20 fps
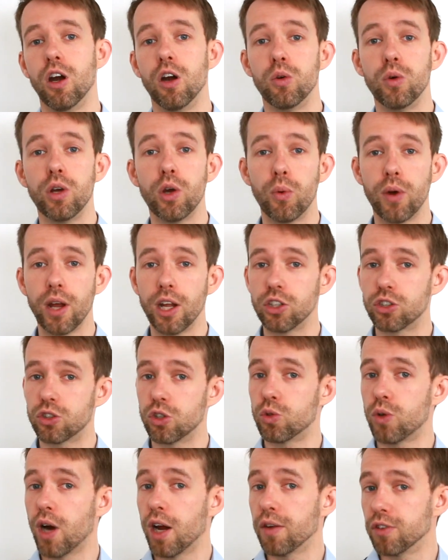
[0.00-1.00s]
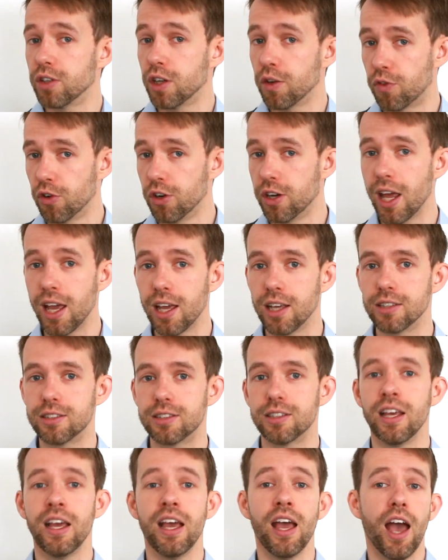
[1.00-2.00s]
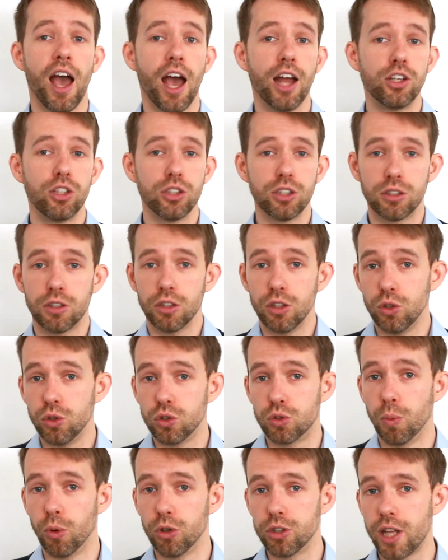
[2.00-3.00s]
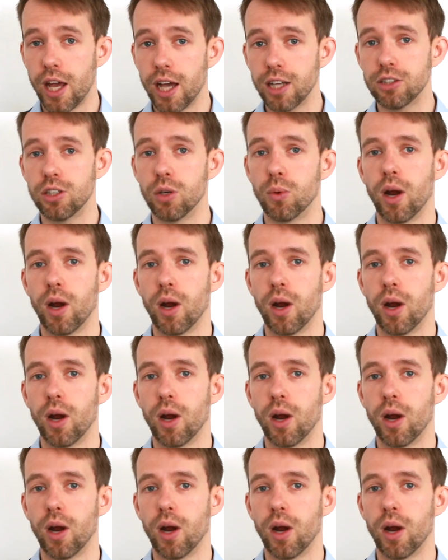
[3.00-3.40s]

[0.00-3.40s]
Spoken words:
rearranged to drive on different days, and just used more taxi